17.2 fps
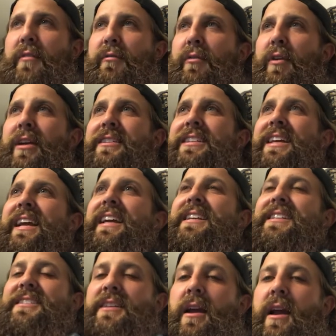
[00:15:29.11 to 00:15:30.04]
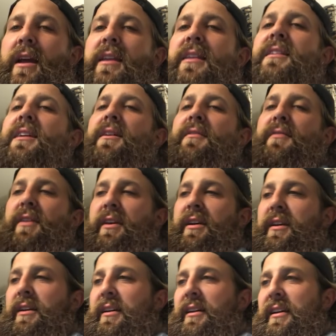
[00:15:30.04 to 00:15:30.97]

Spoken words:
Fred's like scientific.